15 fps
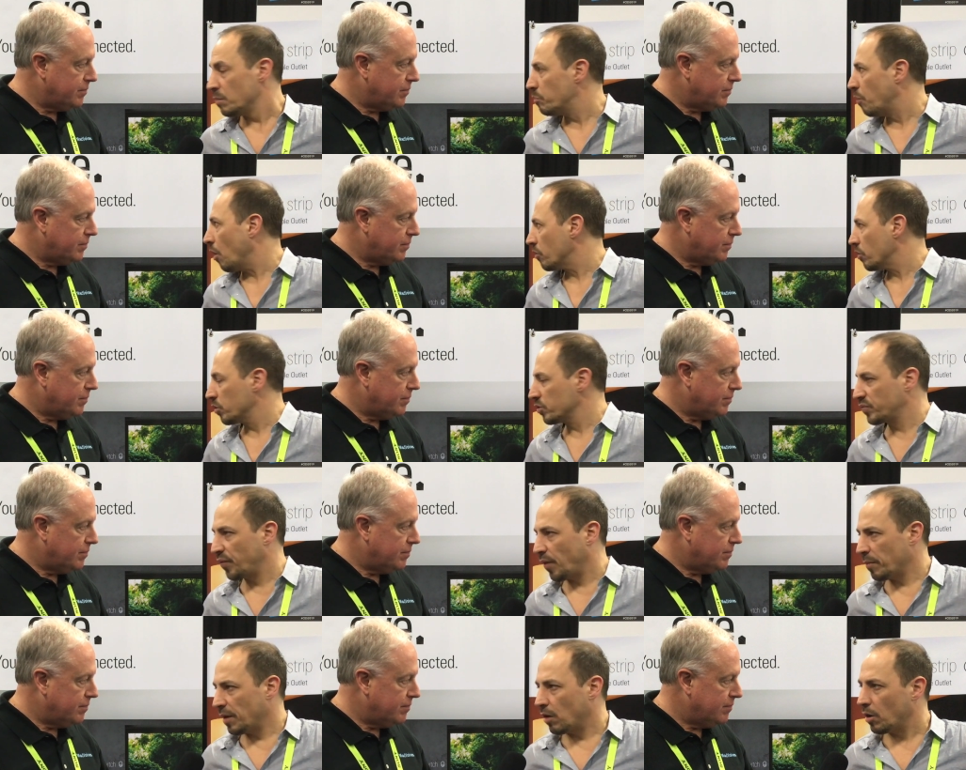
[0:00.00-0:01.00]
Speaker 1: borrowed
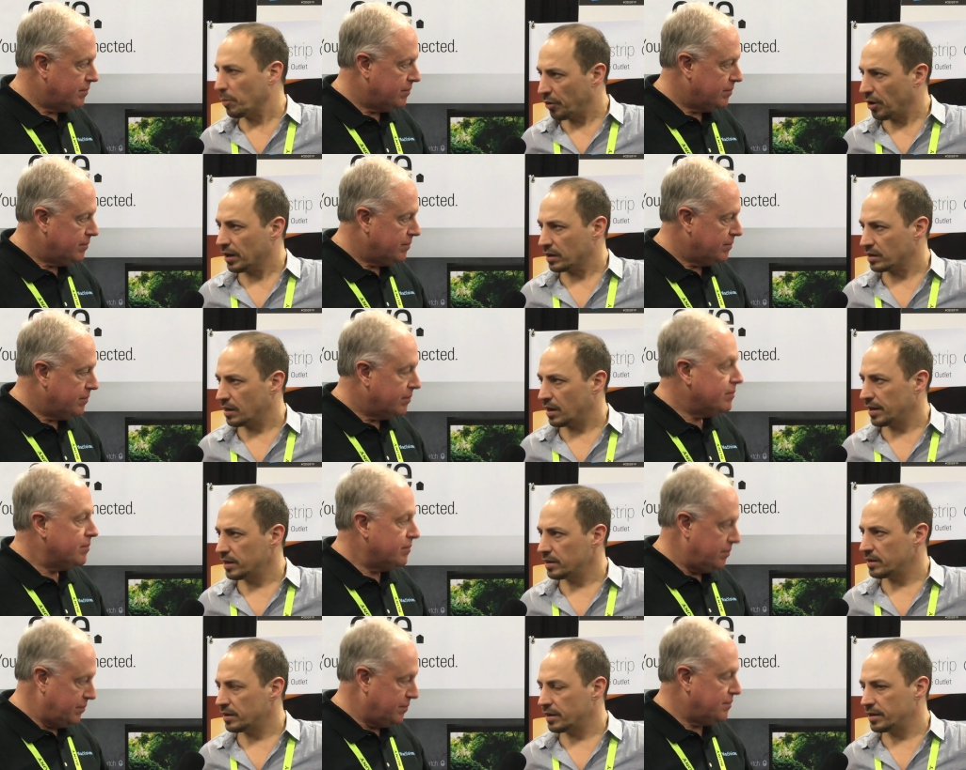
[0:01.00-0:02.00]
from our product
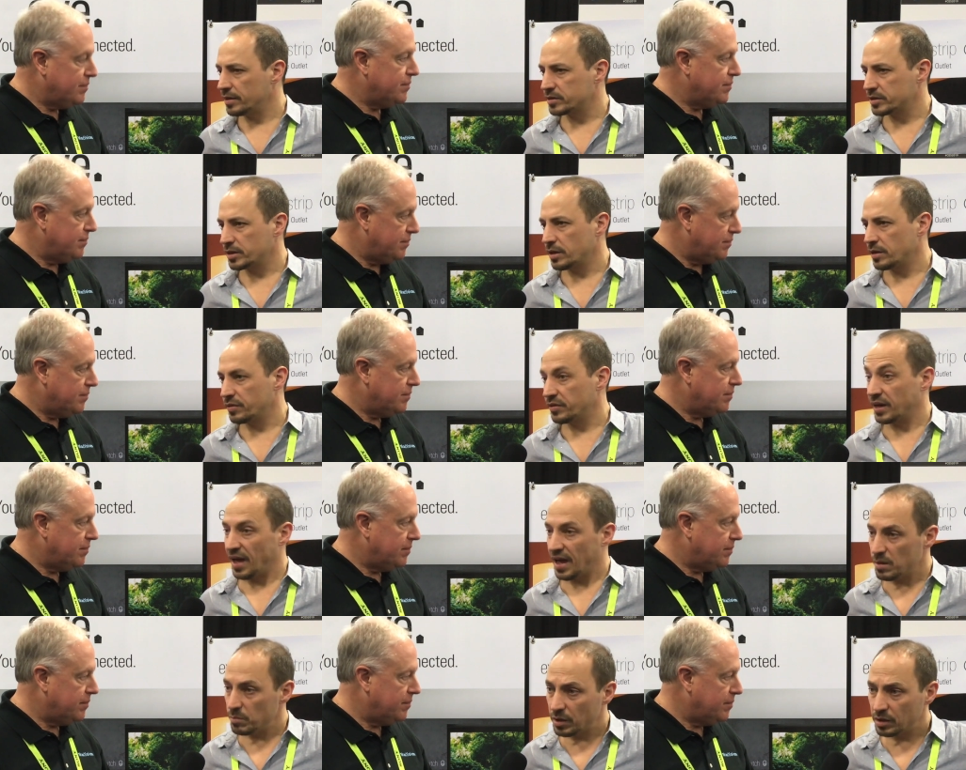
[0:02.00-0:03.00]
line, and the
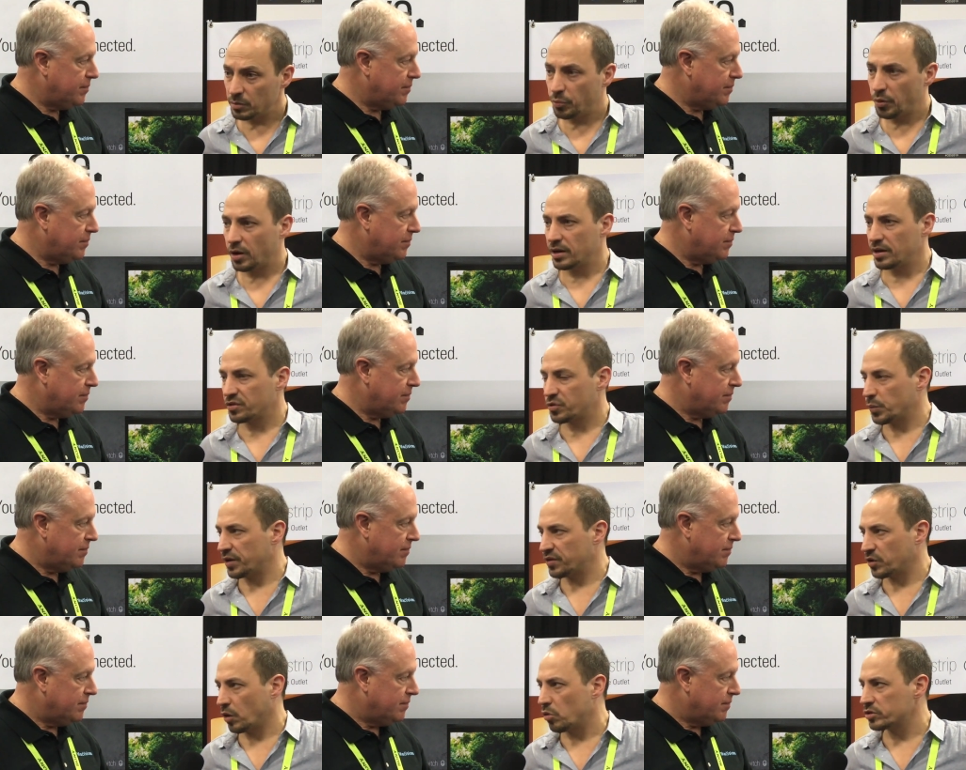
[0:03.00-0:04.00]
gaming products
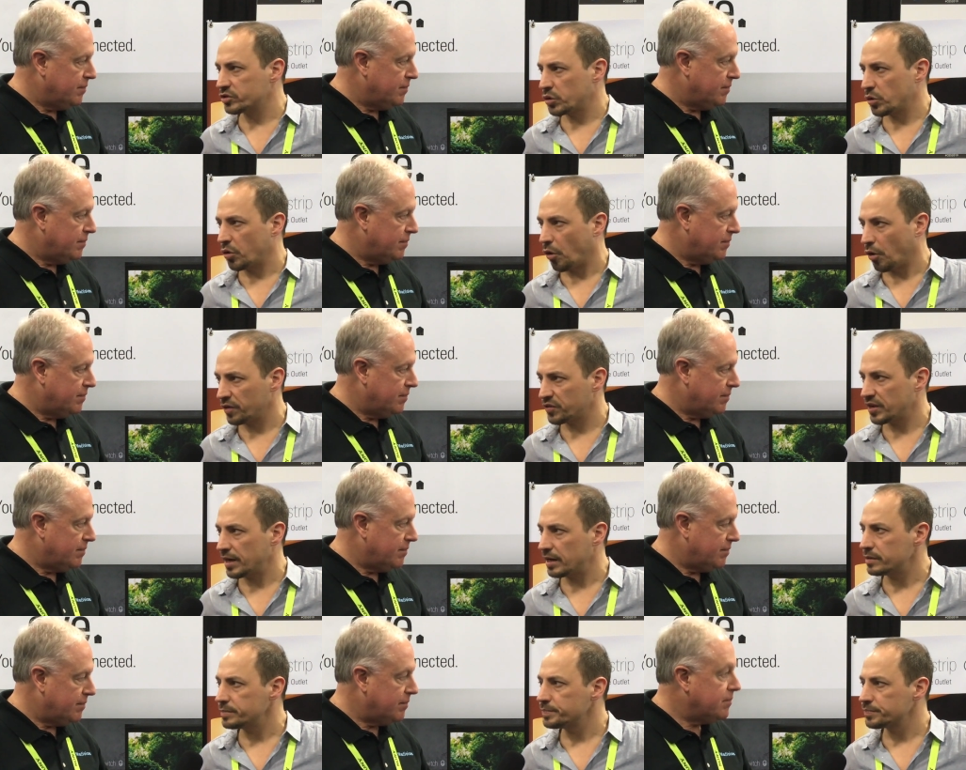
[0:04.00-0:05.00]
were sold to
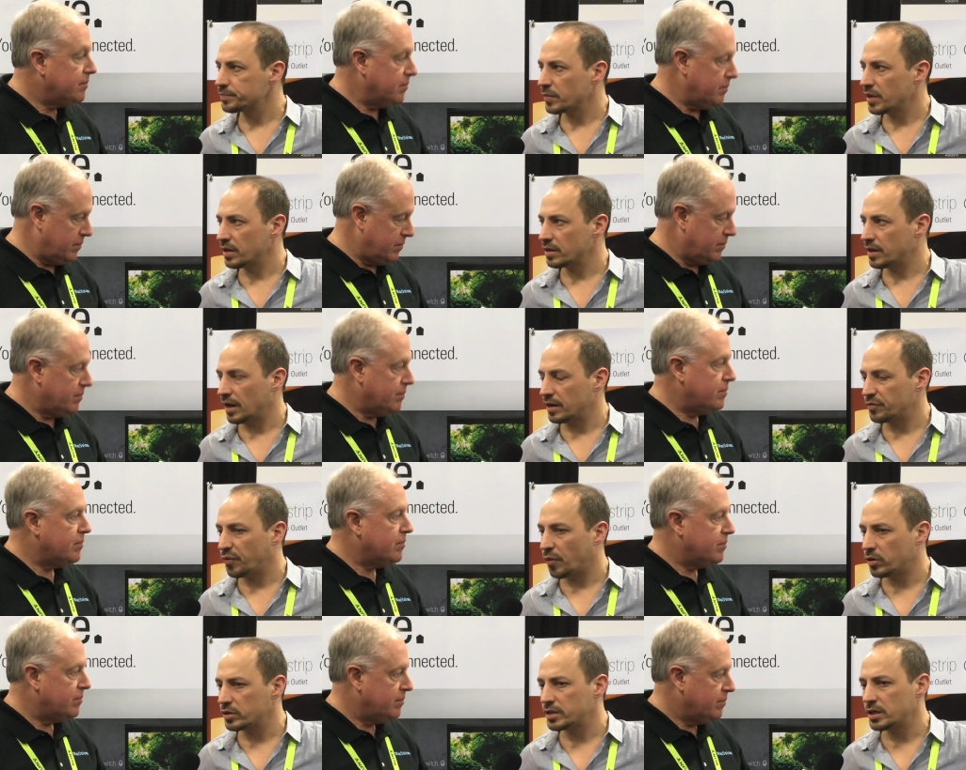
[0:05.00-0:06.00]
Corsair in
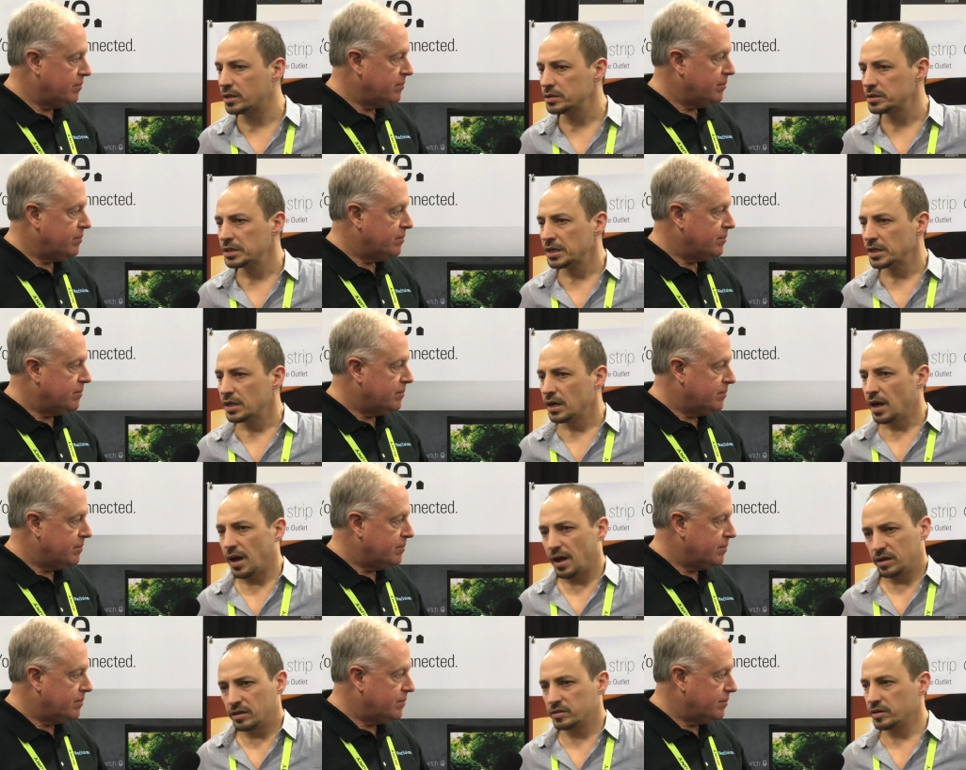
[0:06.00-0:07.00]
California,
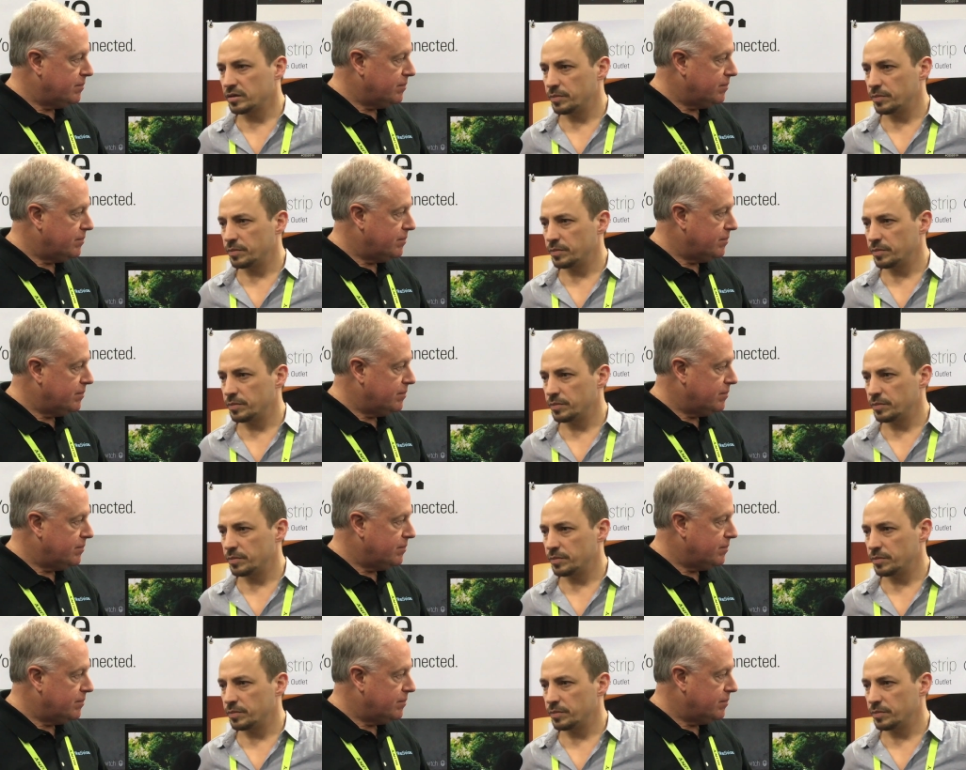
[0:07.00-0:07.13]
and